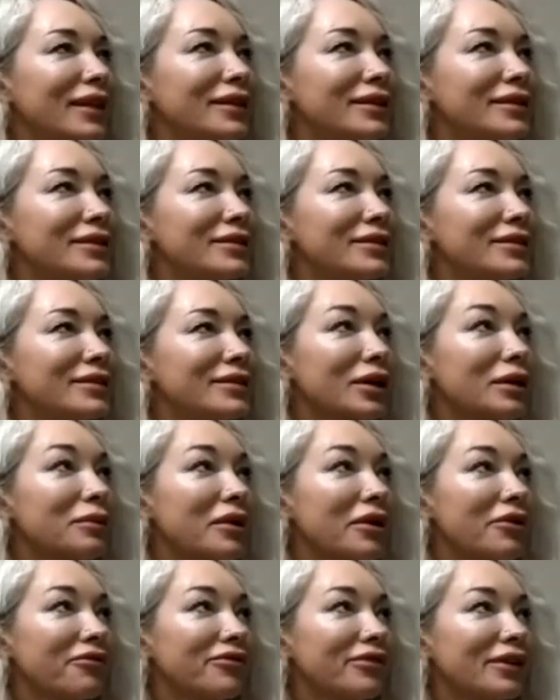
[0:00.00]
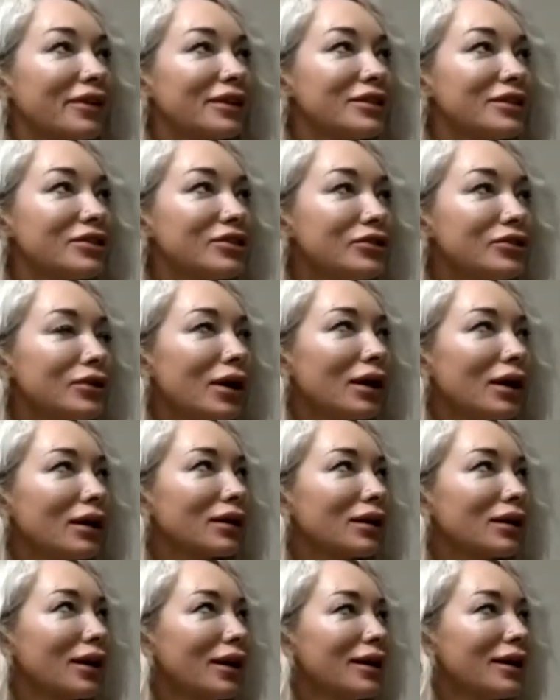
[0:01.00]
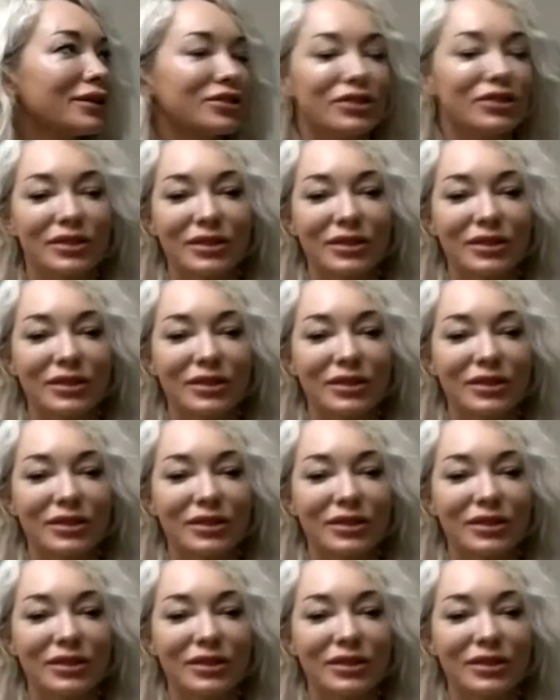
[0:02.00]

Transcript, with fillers: So it can be a fictional. Oh, gosh.